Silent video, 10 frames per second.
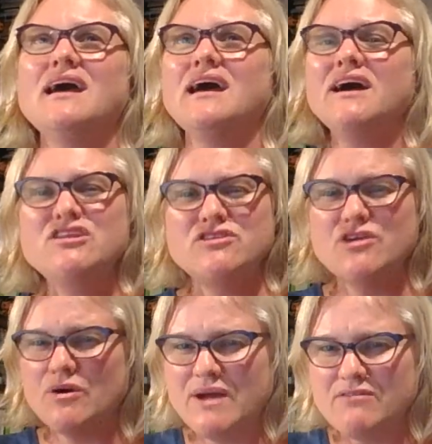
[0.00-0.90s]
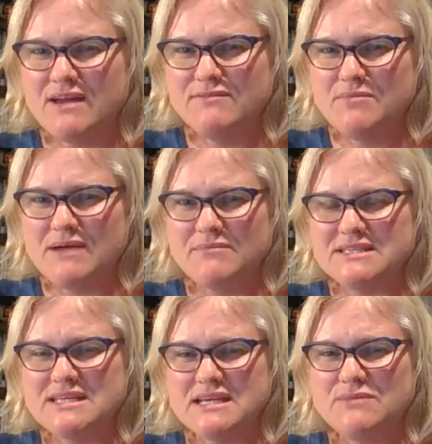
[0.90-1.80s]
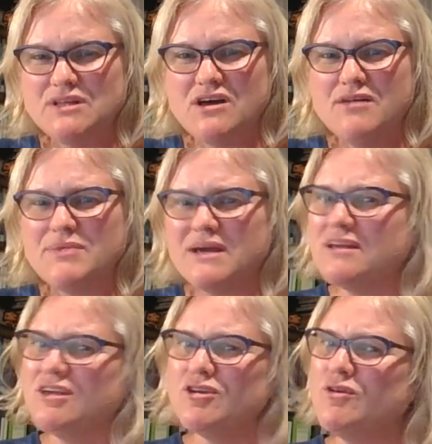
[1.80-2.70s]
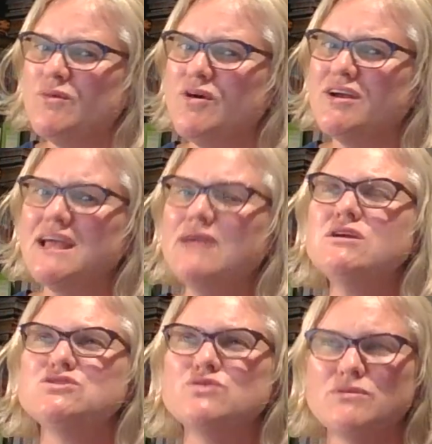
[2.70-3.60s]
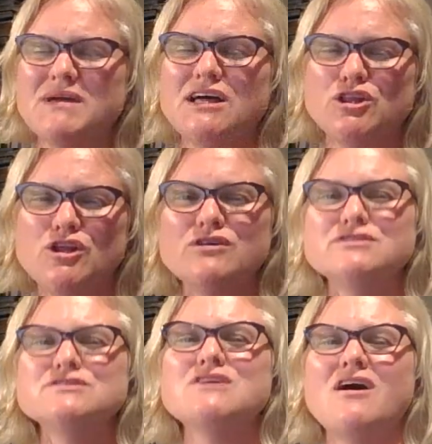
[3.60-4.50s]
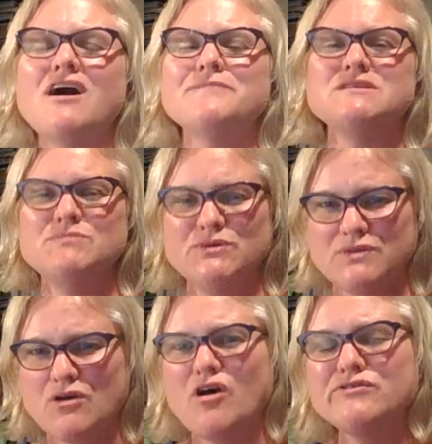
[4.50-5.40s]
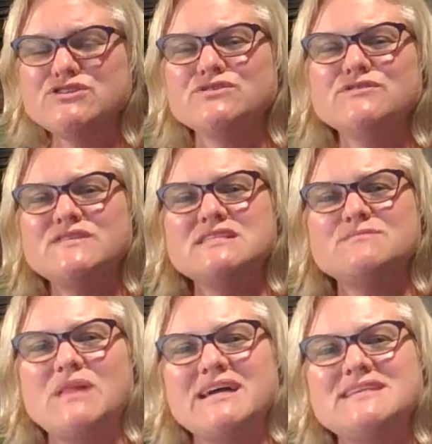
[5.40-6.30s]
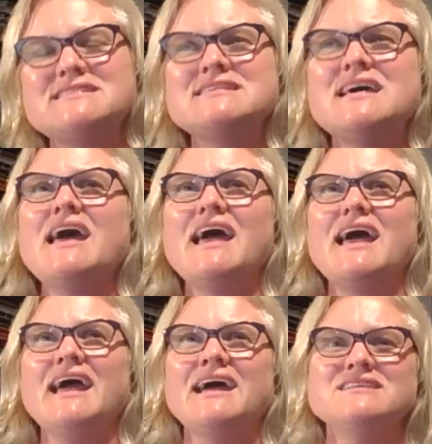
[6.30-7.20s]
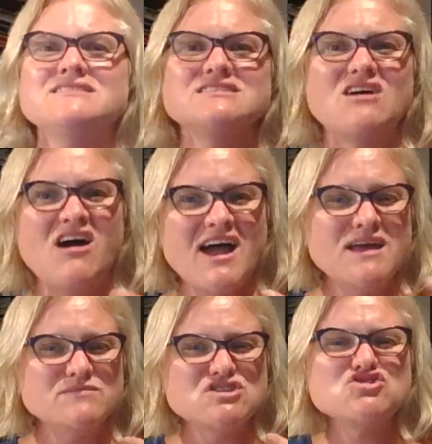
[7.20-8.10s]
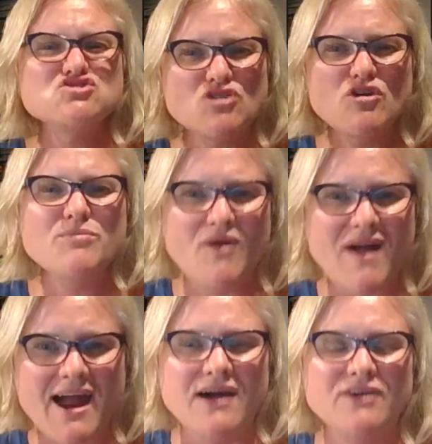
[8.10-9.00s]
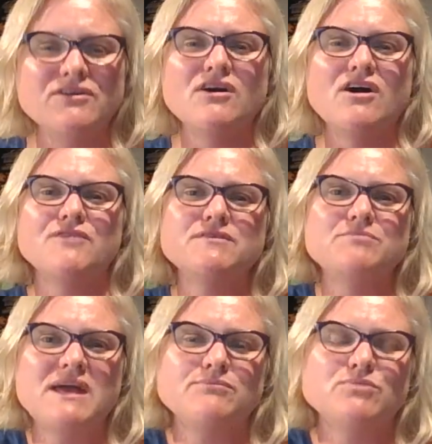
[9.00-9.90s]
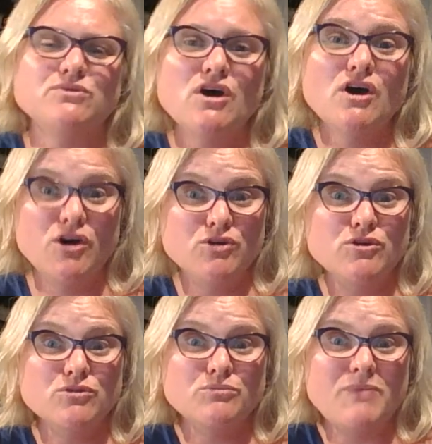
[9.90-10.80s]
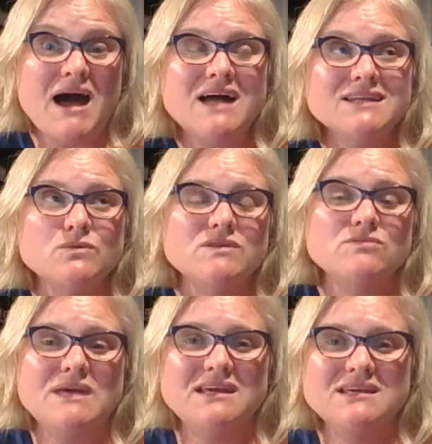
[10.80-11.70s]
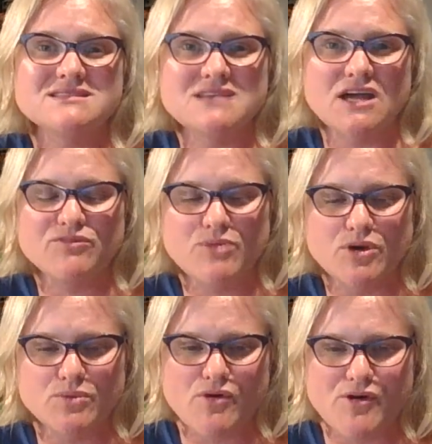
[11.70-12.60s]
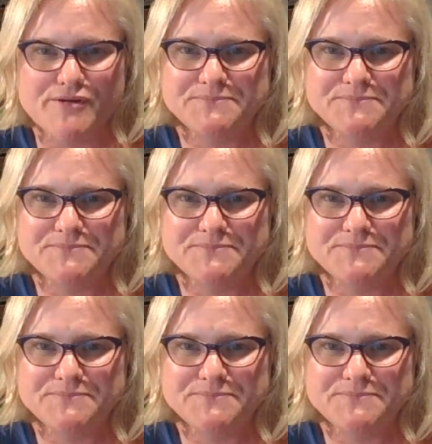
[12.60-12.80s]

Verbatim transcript: i know i rave about my team a lot but you know what it took me a long time to build the culture of this place and i am so proud of the people who partner with me inside of Purple Co.